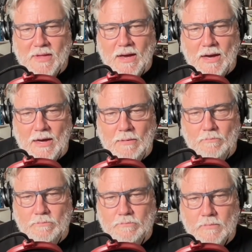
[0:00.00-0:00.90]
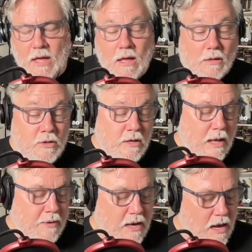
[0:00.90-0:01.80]
Look, I
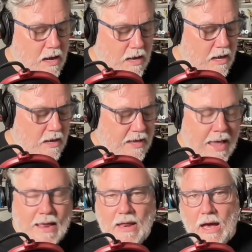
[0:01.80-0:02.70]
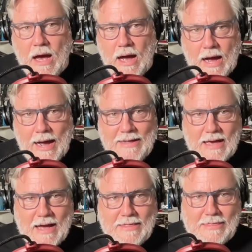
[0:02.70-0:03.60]
mean, again,
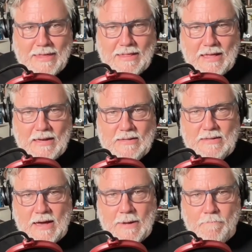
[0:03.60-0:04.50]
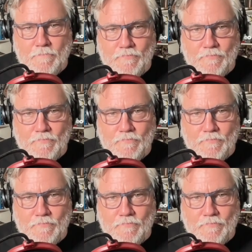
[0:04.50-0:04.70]
I think that